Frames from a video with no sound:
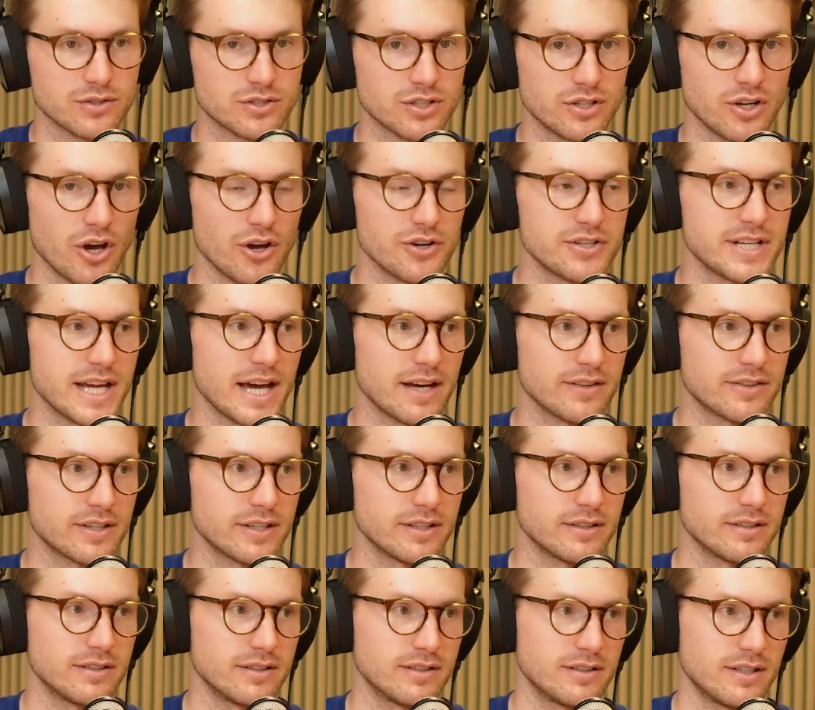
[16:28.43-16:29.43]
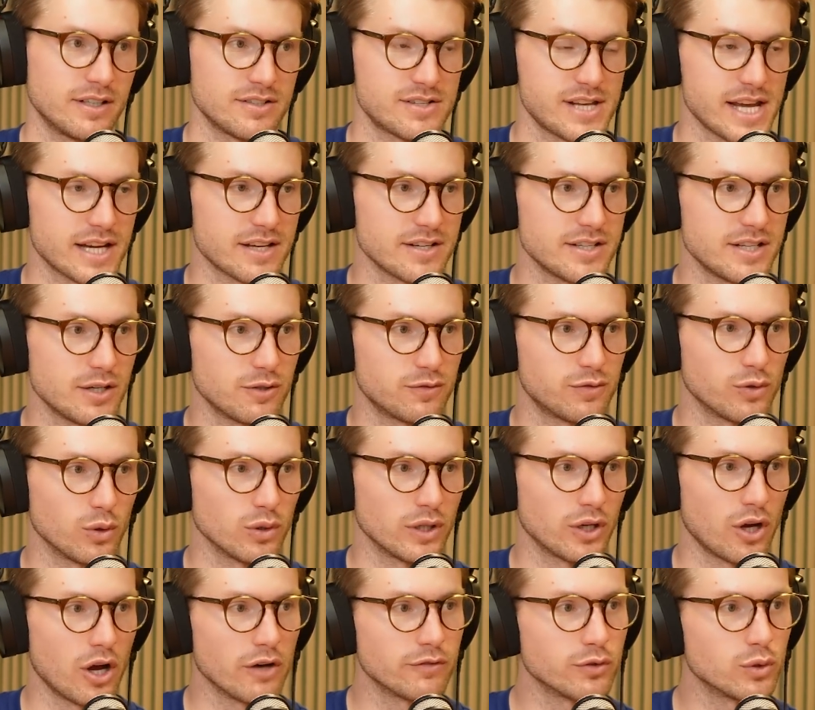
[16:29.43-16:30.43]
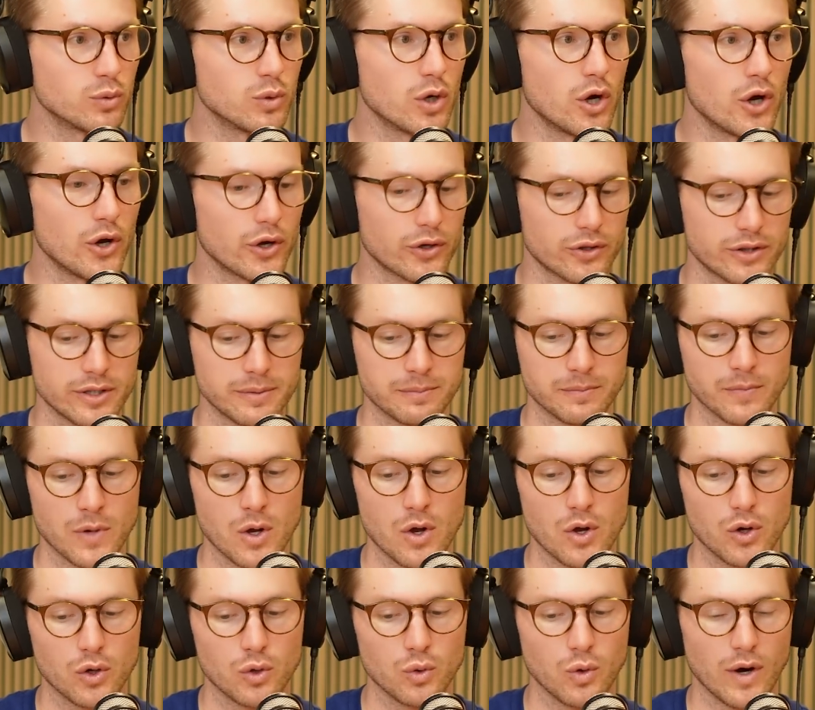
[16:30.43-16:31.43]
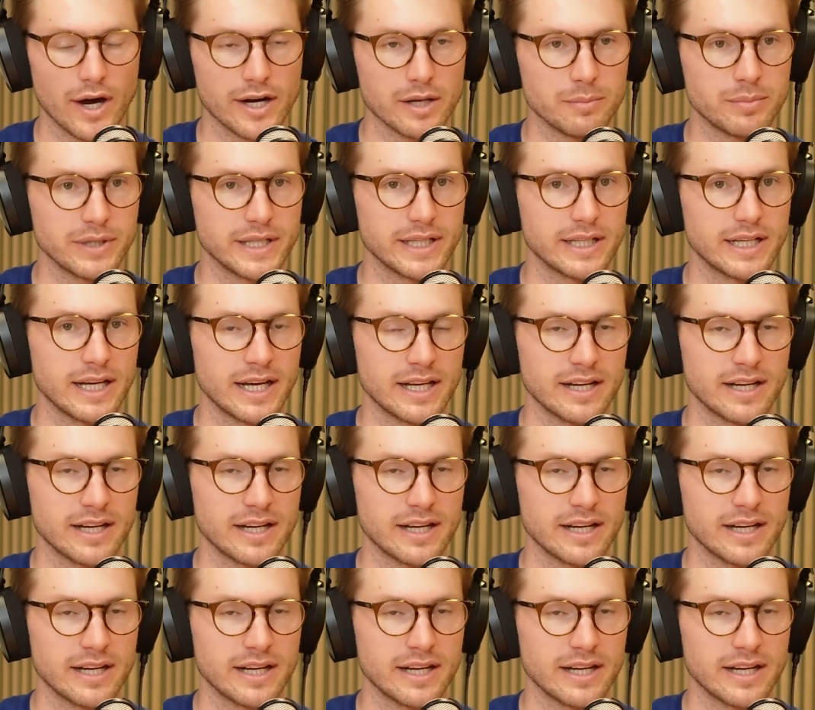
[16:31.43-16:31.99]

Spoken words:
So no doubt that a second deal falling over will irk them quite a bit,